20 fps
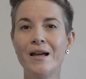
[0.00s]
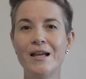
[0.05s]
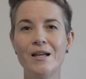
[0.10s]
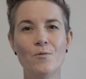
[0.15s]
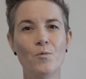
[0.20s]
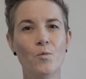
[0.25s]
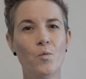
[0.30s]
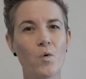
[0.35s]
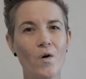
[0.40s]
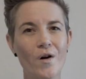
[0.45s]

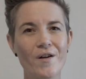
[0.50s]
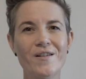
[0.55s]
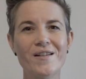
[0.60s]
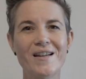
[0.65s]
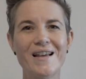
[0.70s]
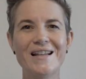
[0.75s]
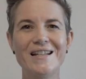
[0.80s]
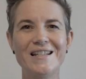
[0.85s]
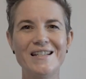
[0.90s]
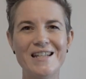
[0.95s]
It
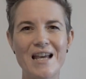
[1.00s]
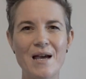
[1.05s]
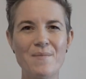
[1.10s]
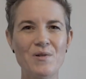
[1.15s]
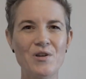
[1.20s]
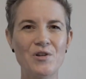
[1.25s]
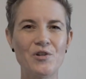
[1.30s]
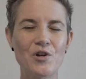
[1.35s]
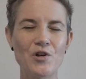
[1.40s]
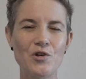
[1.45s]
won't
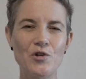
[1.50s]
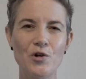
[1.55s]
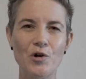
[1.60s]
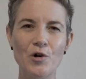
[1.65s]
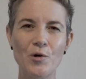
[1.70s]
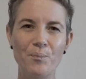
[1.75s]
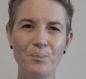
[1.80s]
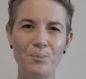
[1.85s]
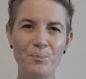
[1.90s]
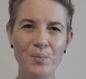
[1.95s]
damage
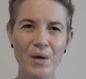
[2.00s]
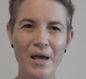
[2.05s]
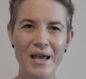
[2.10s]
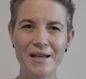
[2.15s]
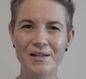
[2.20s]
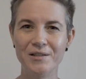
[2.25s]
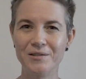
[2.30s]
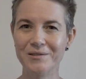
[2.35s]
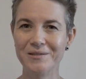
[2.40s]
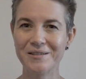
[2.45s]
your
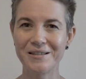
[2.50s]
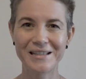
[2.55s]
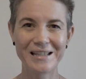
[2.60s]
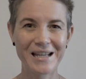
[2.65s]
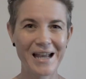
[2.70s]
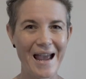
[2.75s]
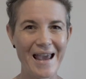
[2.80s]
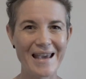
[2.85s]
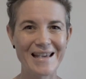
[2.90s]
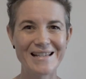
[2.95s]
pedal
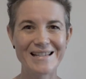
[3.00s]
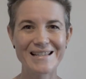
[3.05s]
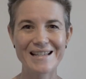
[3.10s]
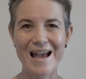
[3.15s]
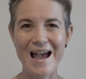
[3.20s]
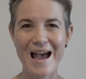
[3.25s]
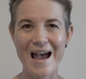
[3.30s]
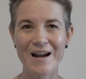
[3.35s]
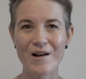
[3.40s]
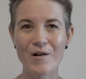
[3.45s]
case
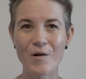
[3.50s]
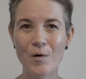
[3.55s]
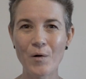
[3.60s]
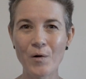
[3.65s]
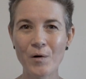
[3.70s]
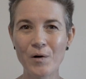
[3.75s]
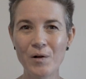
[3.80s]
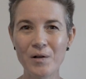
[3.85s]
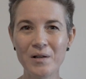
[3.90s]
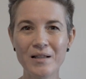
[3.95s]
at
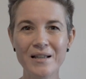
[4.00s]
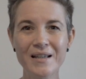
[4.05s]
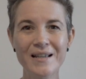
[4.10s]
all.